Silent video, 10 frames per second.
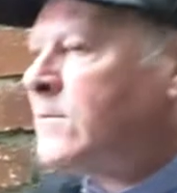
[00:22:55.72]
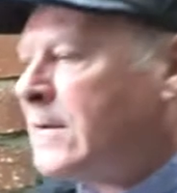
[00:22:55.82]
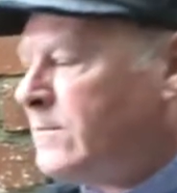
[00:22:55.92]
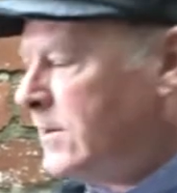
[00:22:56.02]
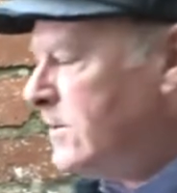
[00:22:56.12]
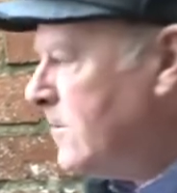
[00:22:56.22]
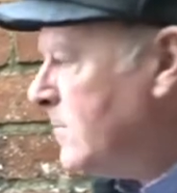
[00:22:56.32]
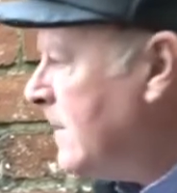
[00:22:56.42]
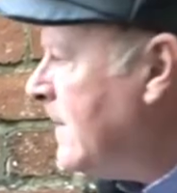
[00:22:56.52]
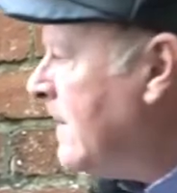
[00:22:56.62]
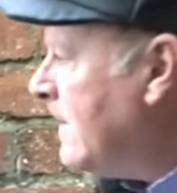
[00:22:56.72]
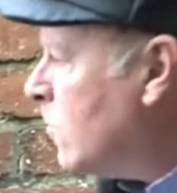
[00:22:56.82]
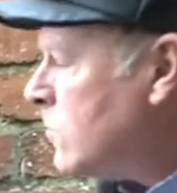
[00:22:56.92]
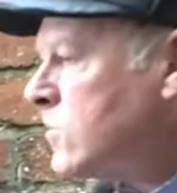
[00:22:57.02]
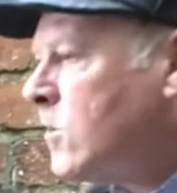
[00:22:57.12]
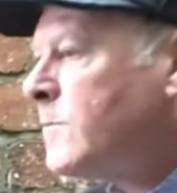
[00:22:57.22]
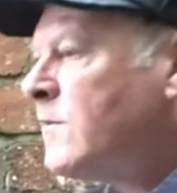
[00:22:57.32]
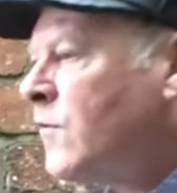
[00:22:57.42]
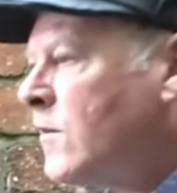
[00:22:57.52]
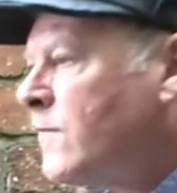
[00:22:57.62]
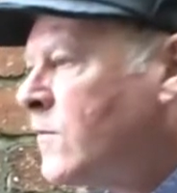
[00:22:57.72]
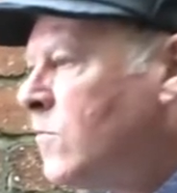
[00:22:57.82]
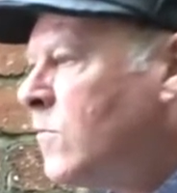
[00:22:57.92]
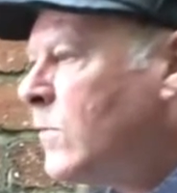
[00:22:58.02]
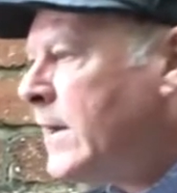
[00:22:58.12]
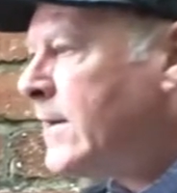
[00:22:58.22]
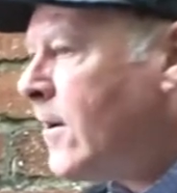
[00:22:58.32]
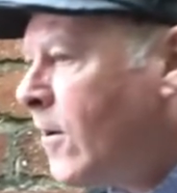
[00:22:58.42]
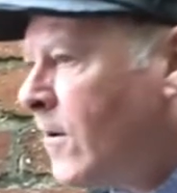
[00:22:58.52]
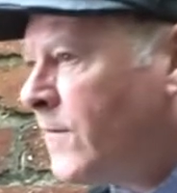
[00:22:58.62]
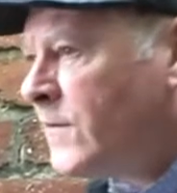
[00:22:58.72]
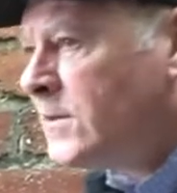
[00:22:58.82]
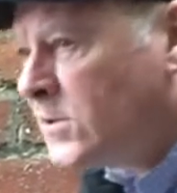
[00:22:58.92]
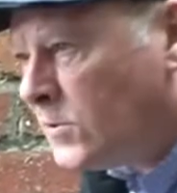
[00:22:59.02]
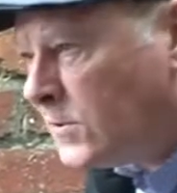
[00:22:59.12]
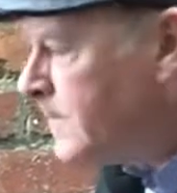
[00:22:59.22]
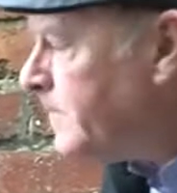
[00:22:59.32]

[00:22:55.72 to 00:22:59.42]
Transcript: with empty tubs. Those tubs full of coal weighed half a ton.